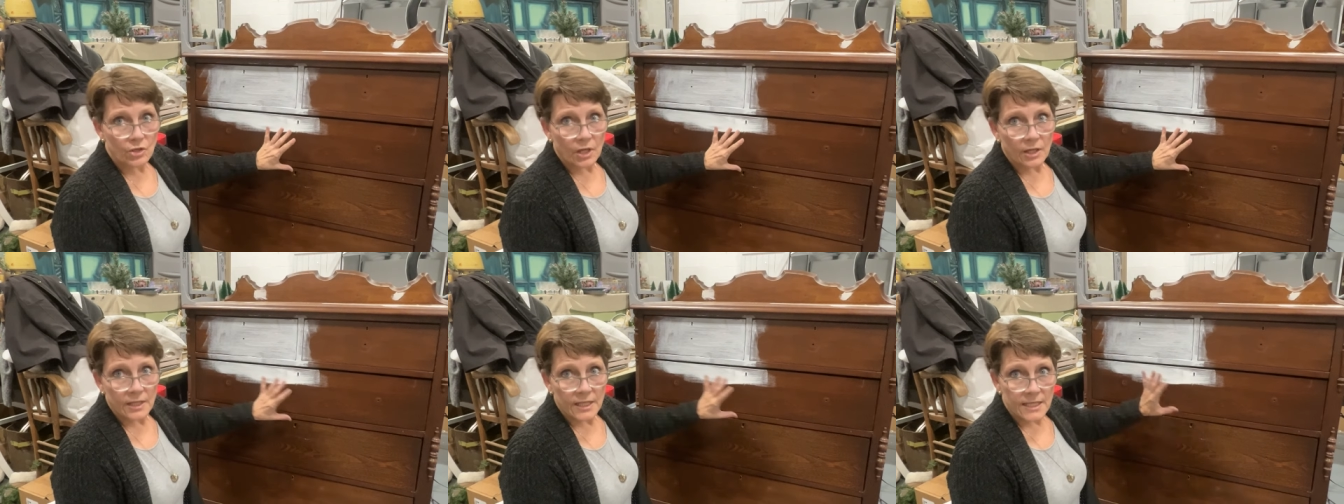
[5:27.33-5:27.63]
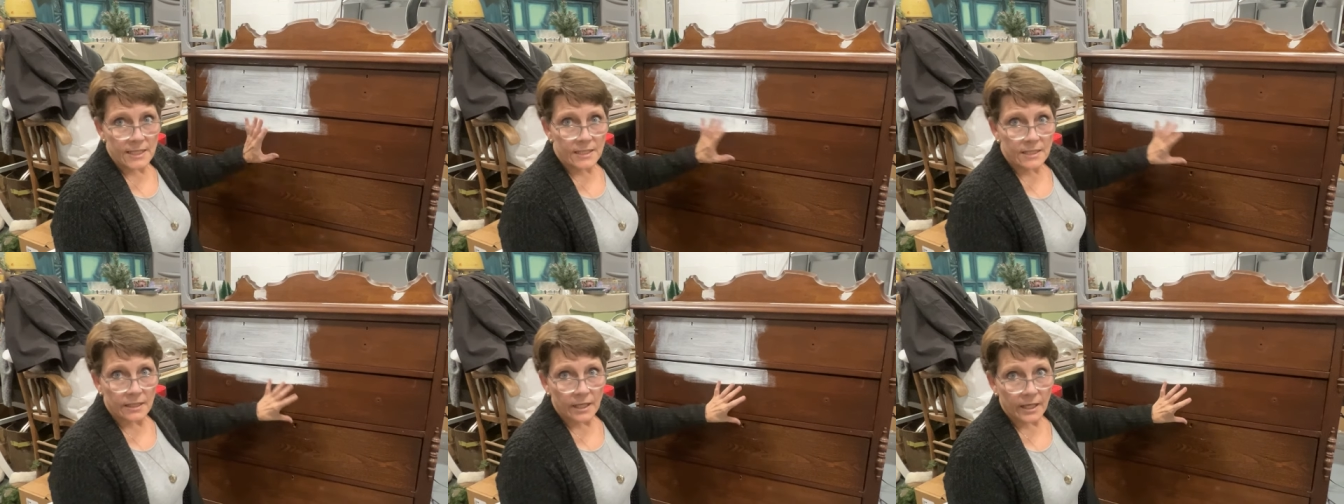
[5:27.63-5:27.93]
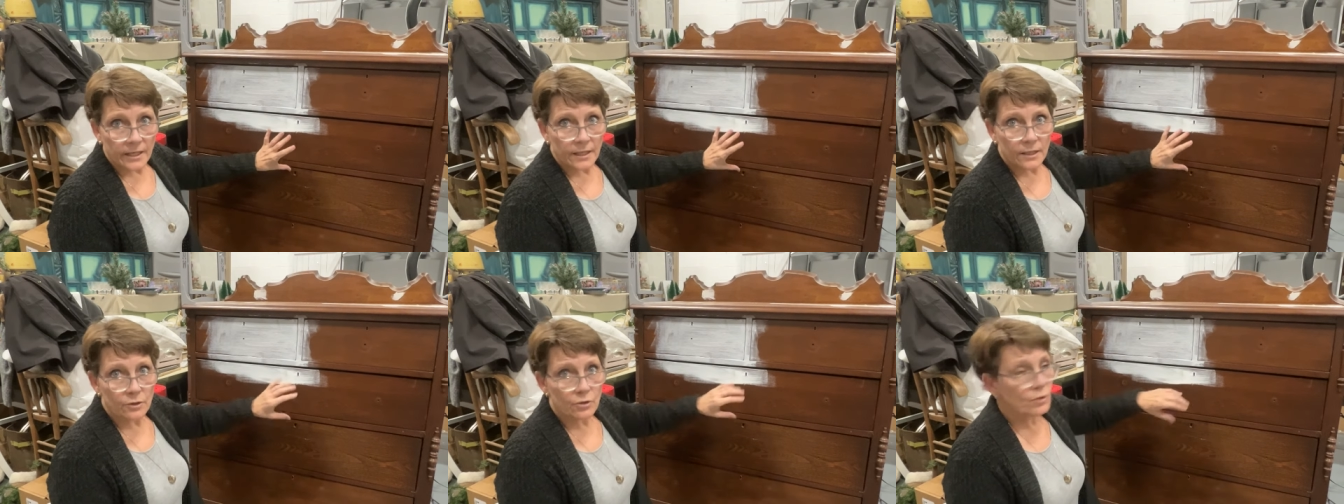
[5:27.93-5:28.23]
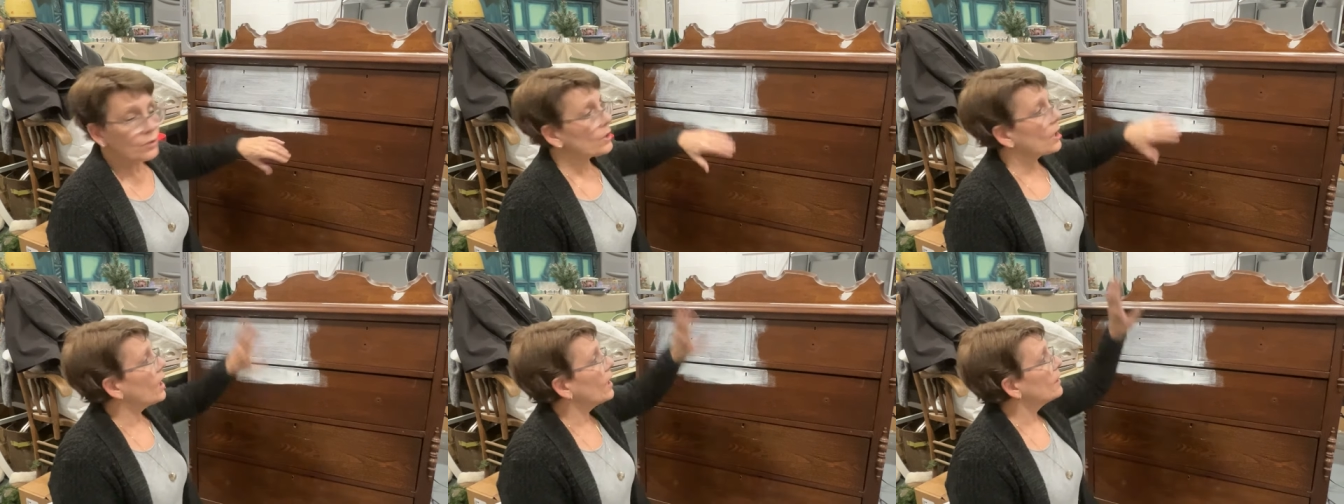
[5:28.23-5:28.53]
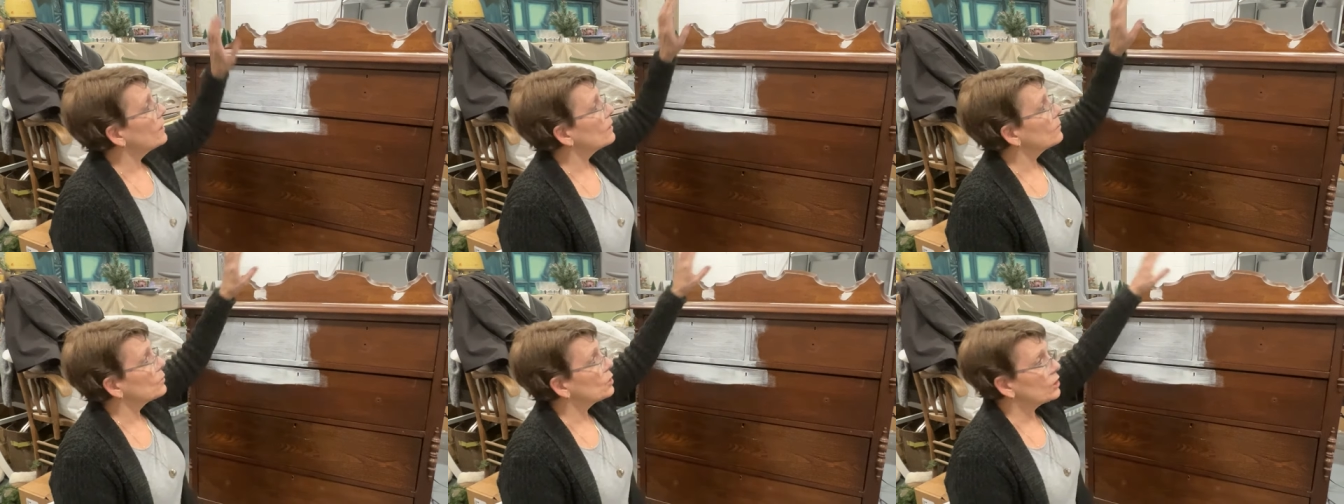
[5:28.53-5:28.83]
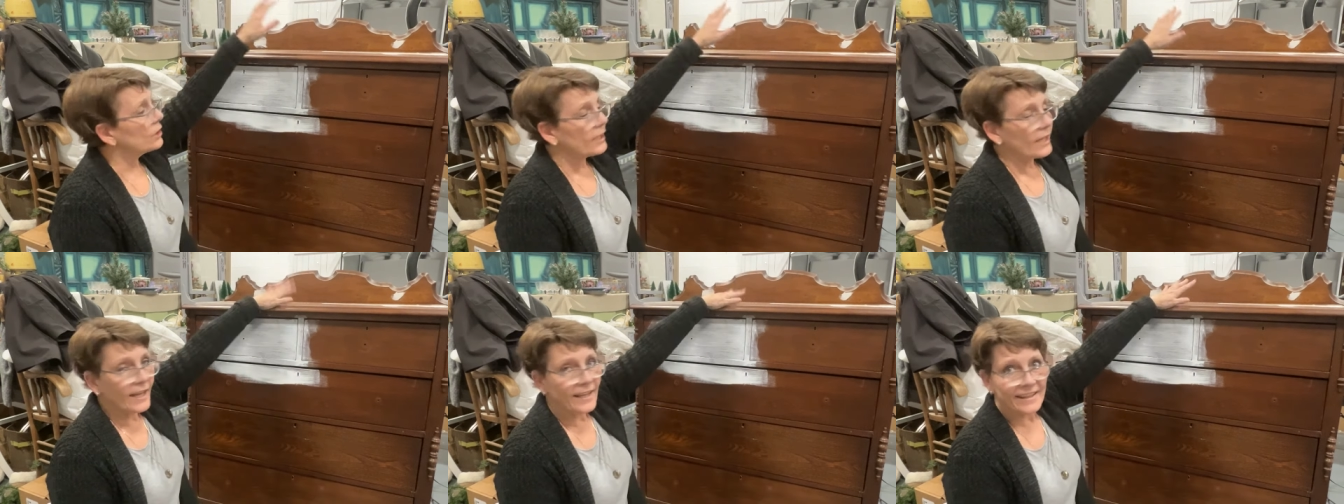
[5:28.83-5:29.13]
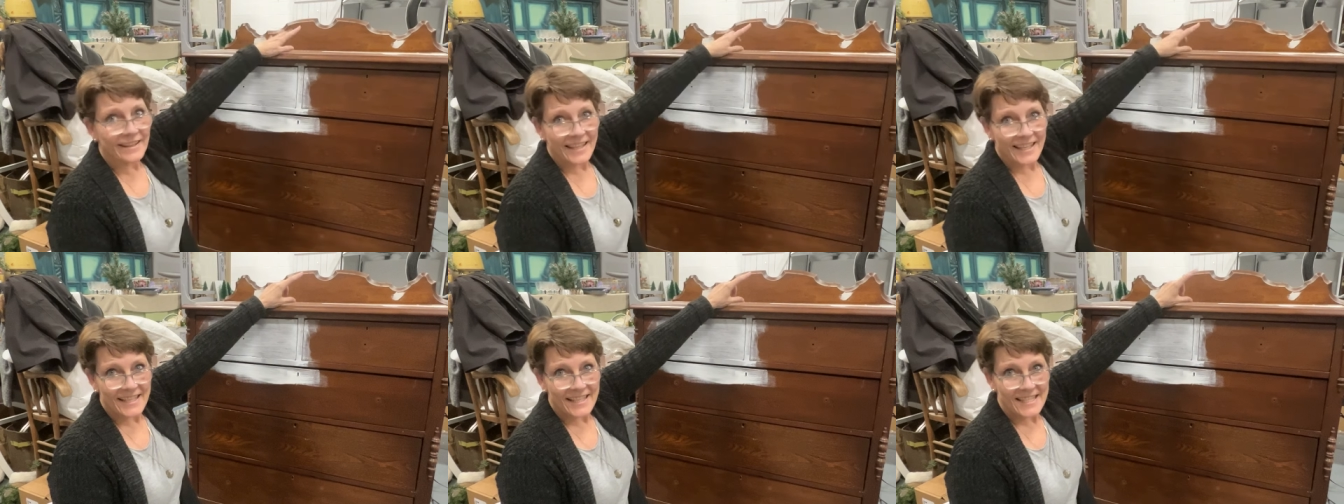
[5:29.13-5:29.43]
on this, let it dry. I'm gonna
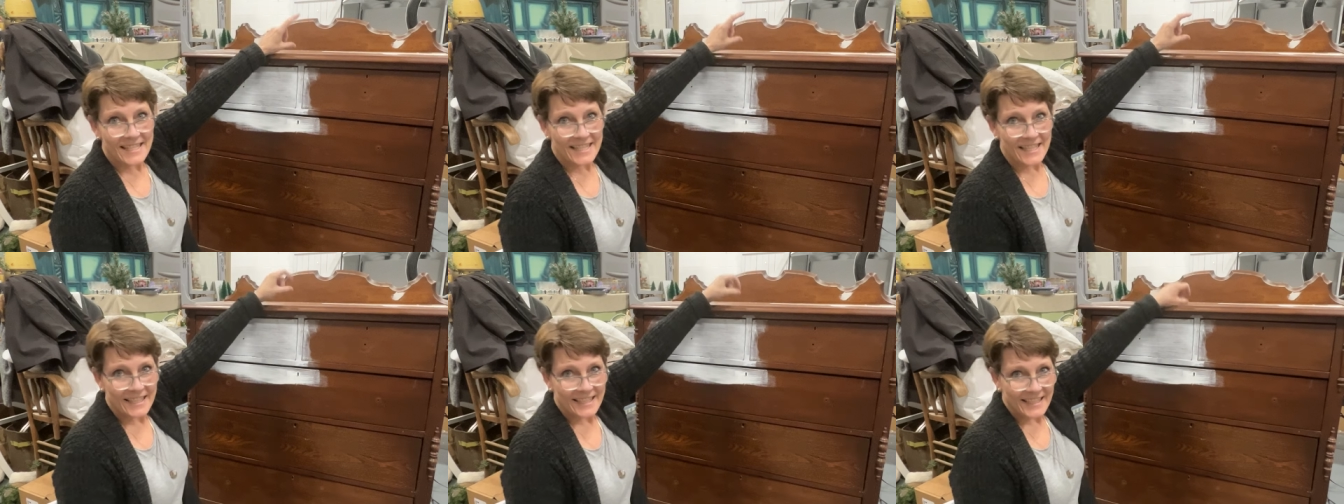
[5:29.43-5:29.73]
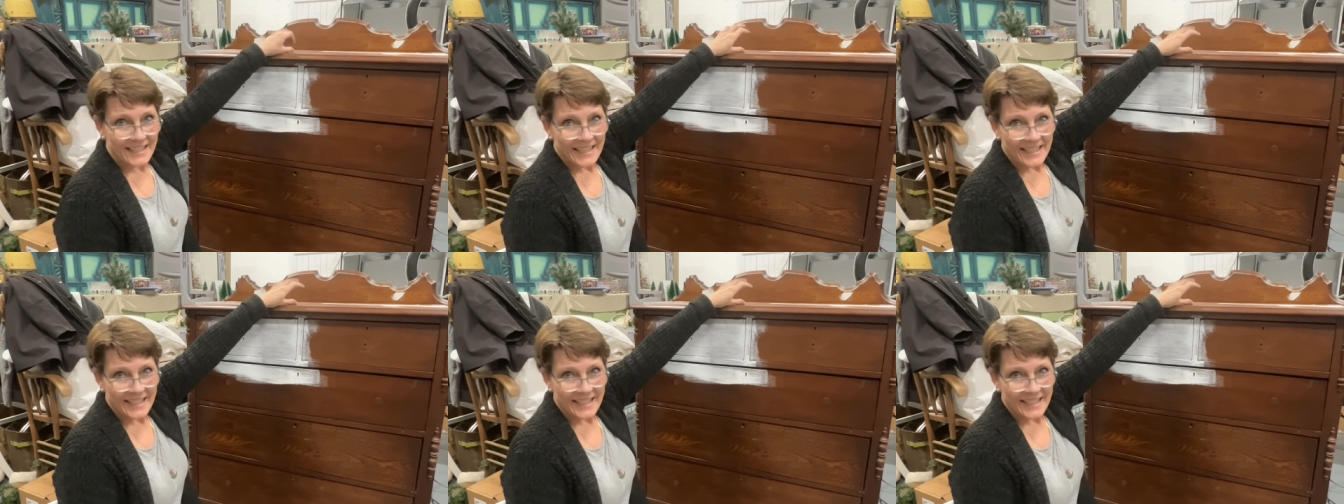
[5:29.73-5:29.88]
get this